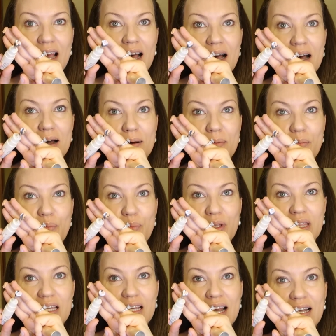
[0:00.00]
Um,
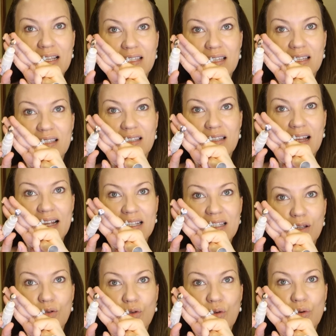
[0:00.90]
but it has this
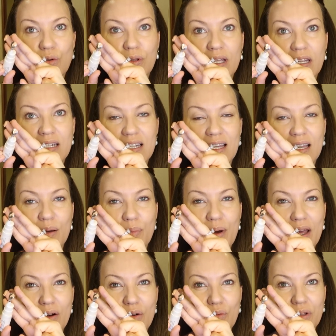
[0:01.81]
nice little cooling tip.
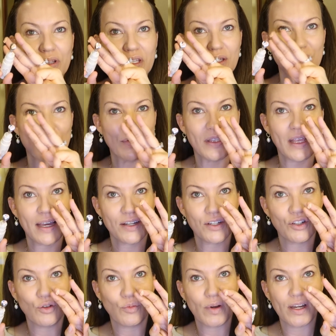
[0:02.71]
I don't really use
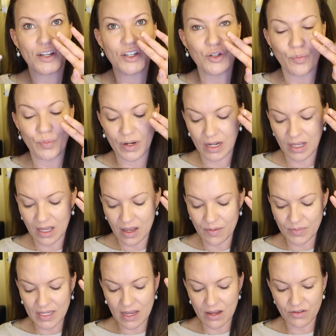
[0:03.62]
that too much, but it
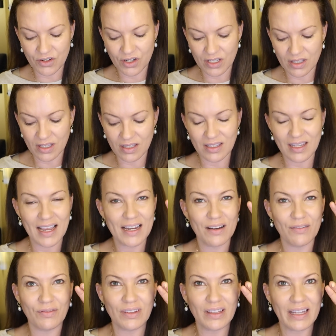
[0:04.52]
comes out in just this
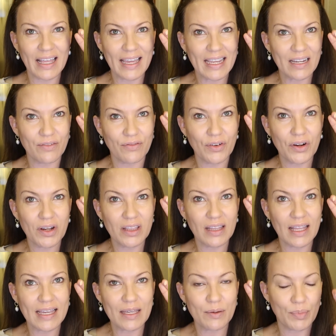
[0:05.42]
kind of light, very
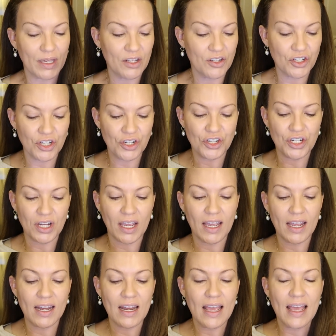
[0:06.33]
light peachy
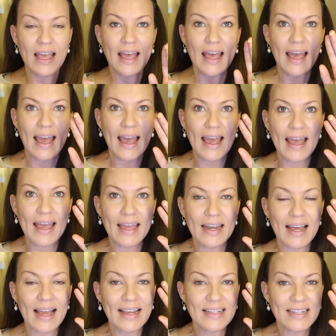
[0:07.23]
shade
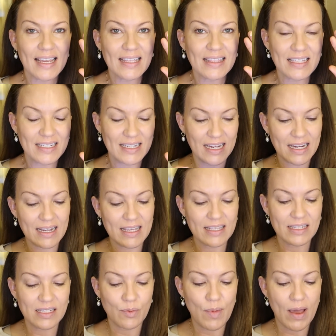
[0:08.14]
and I take the
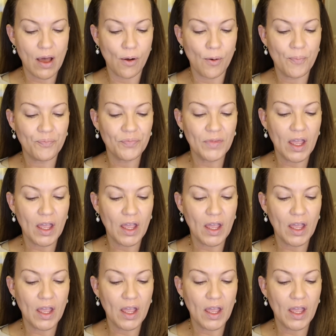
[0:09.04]
teeniest amount.